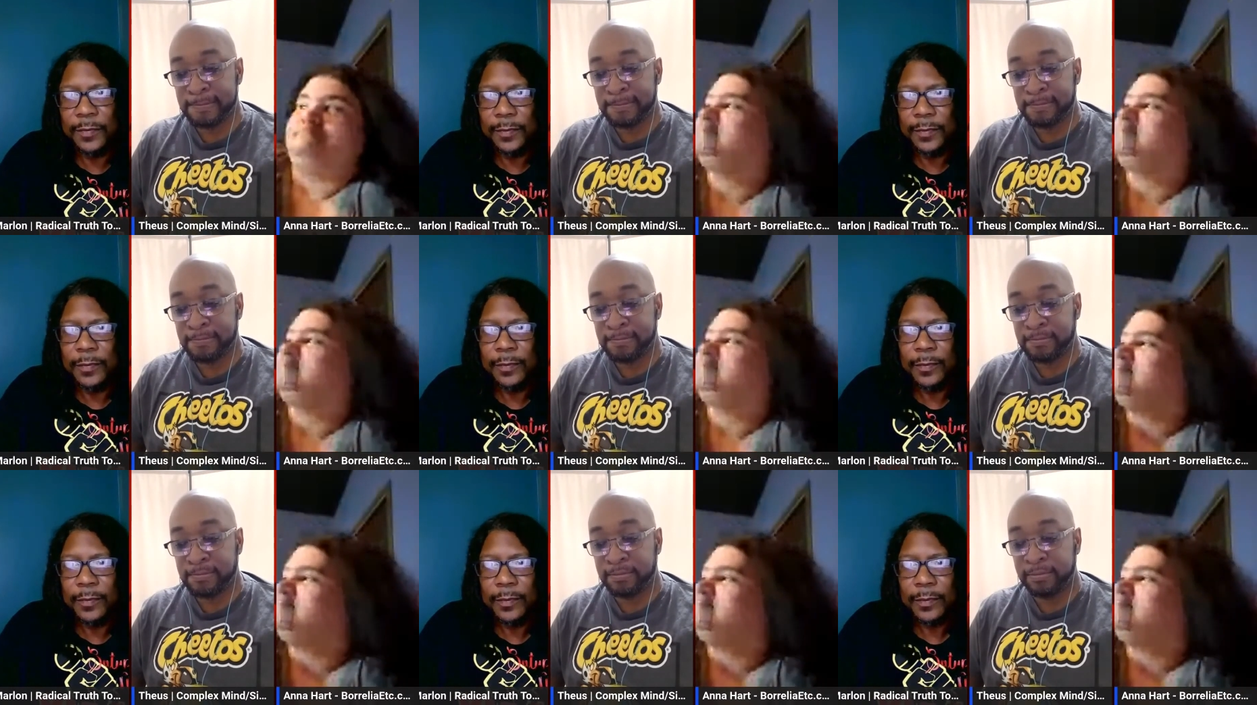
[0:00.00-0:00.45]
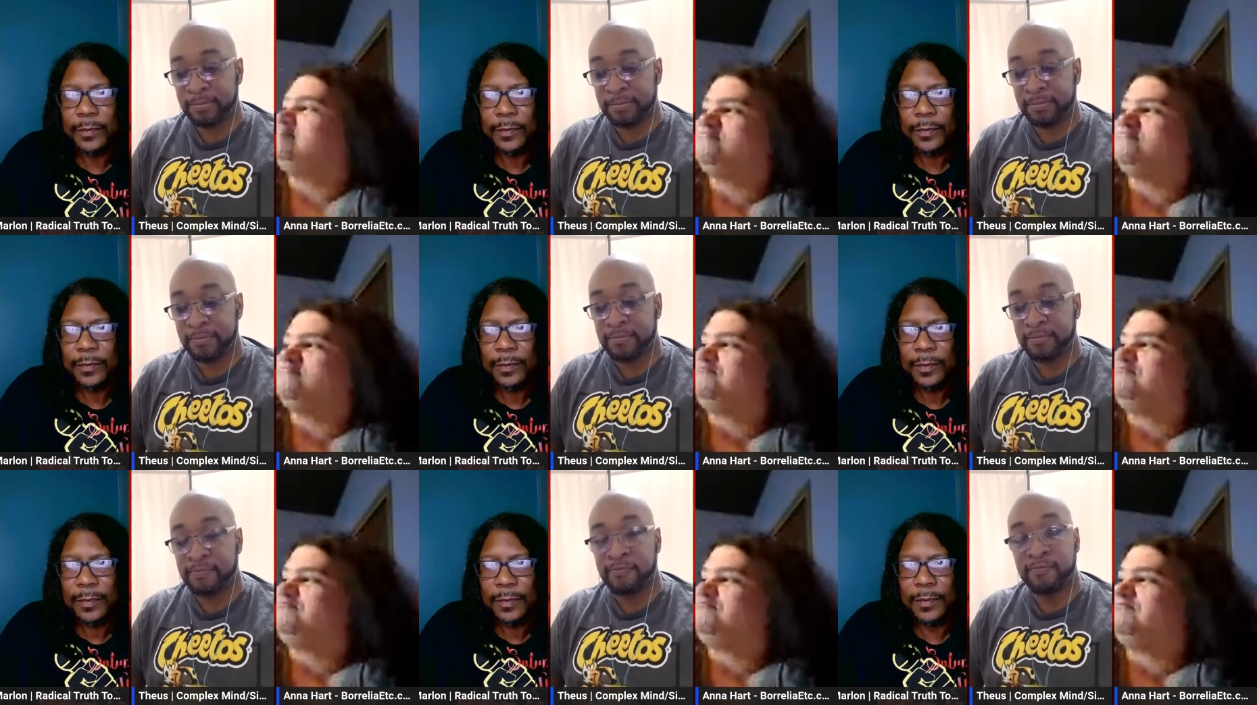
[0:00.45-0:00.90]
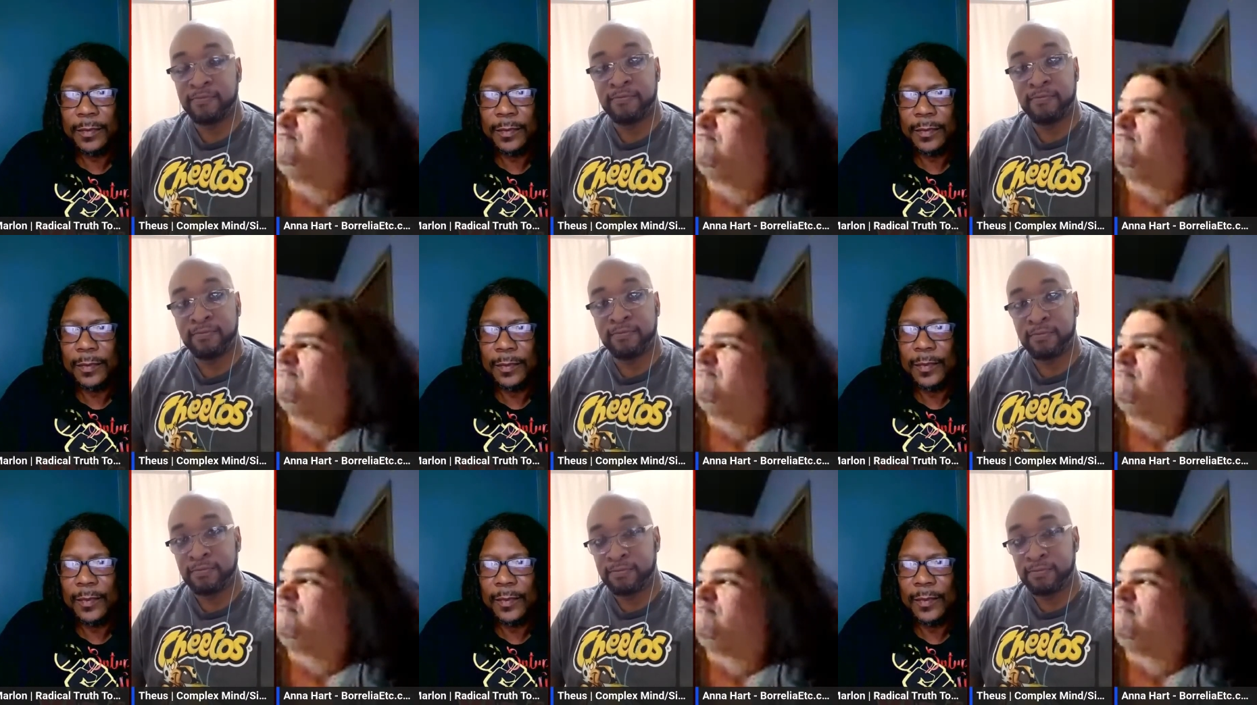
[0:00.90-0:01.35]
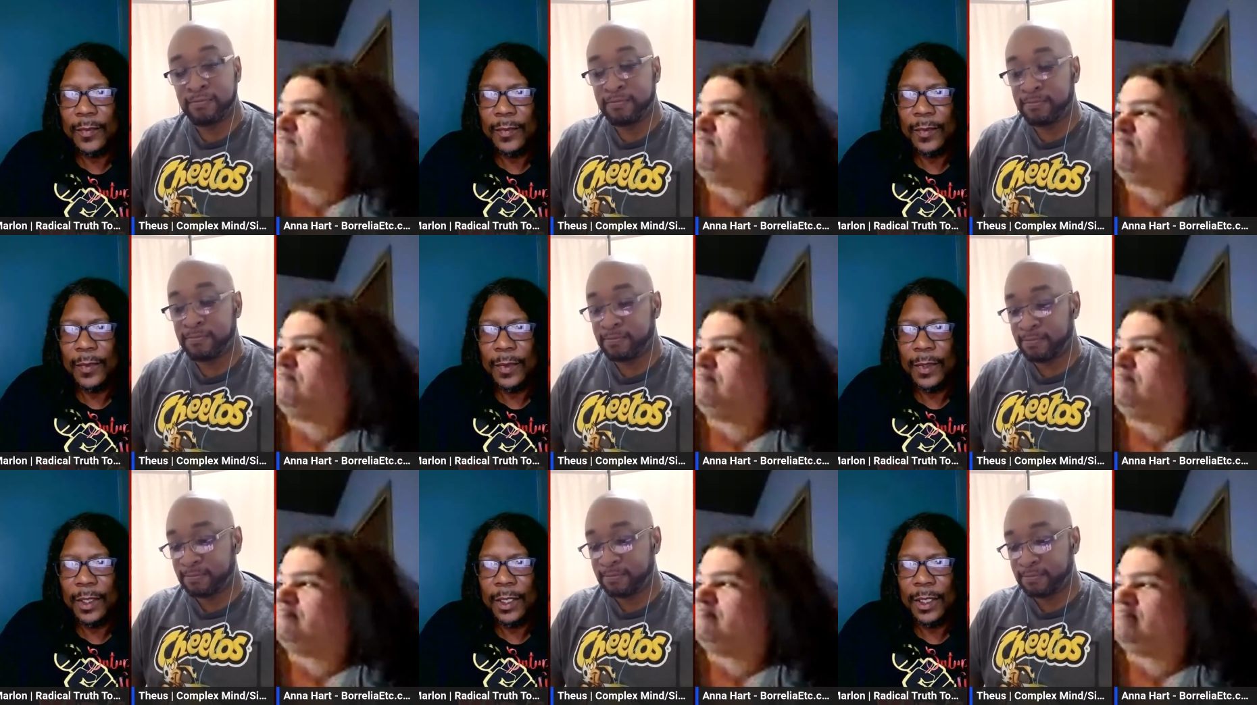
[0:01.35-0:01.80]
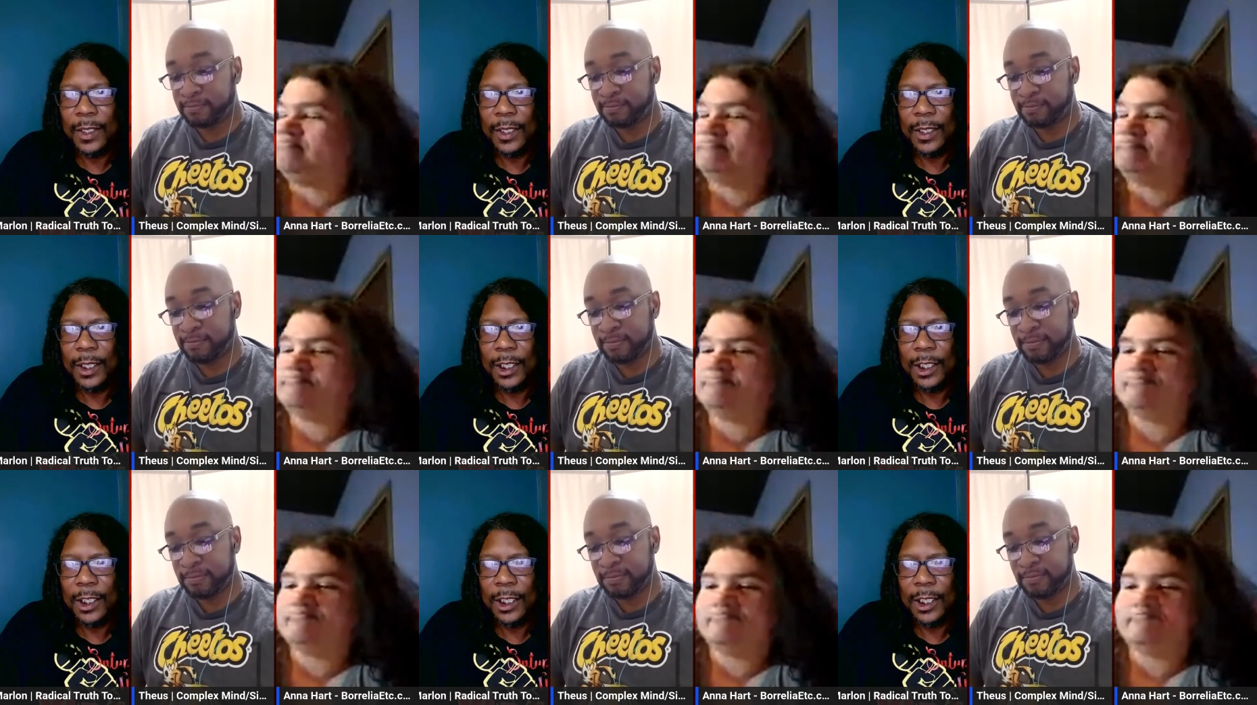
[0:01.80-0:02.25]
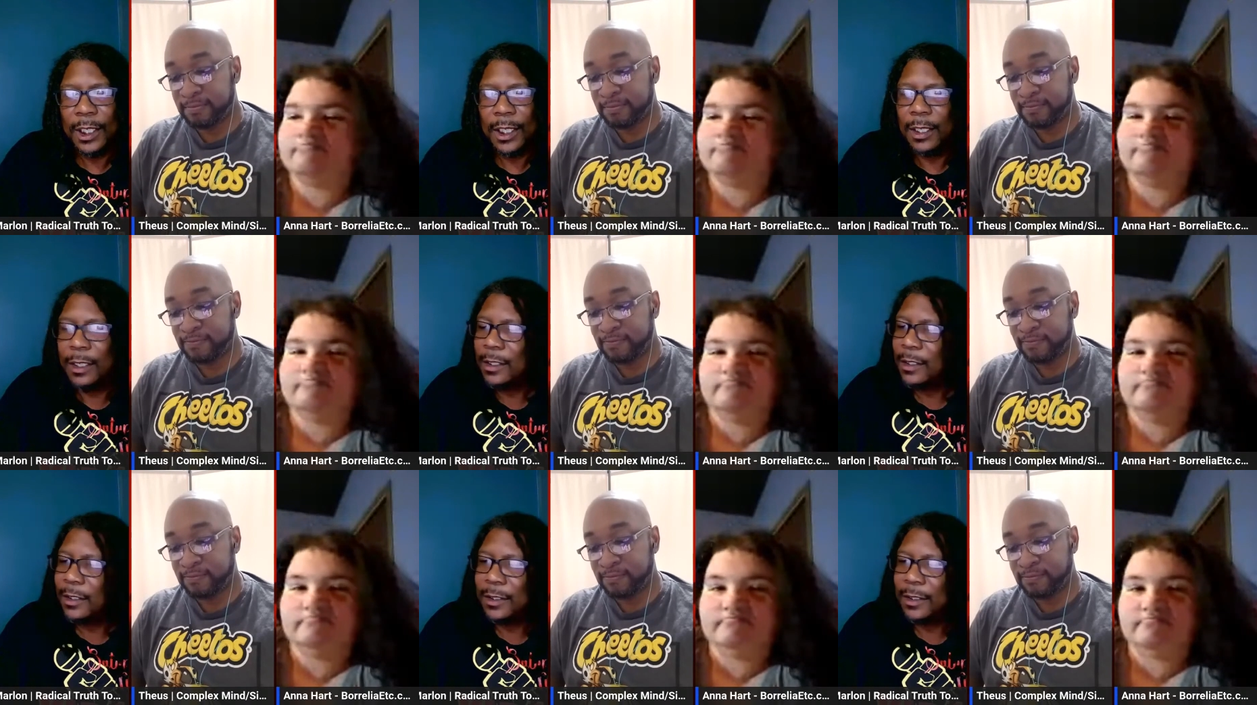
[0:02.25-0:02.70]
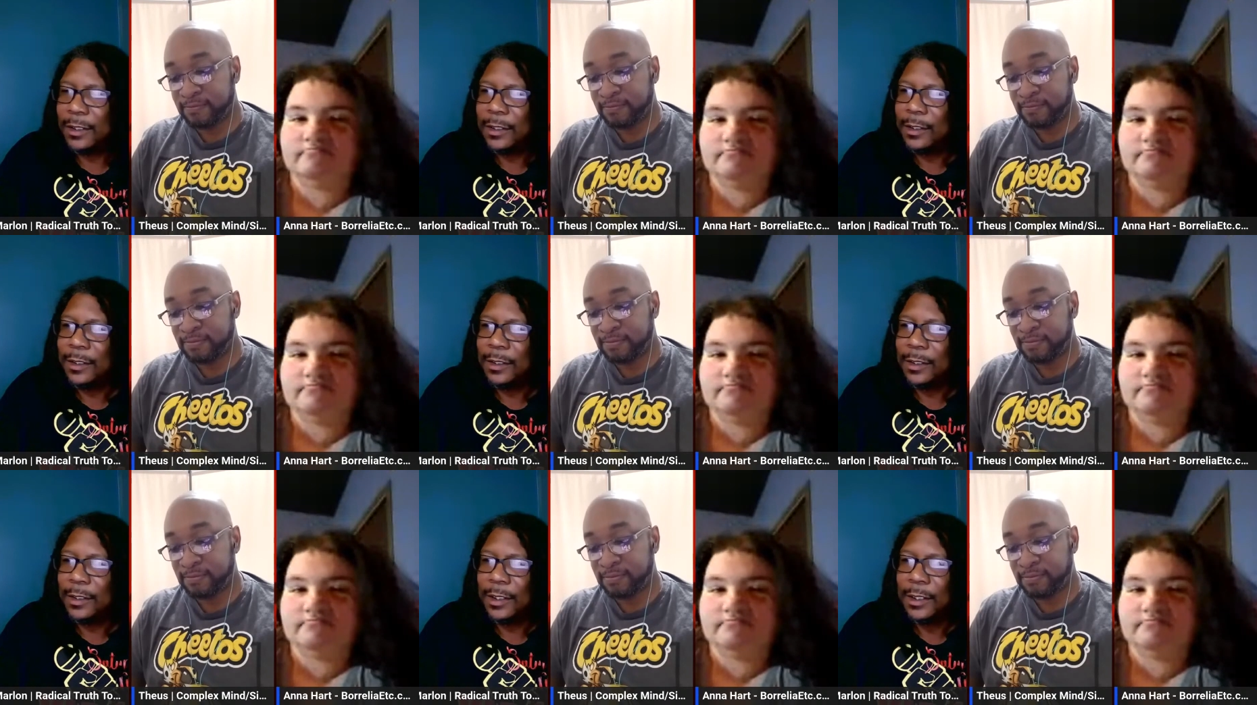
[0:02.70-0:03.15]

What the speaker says: [no speech]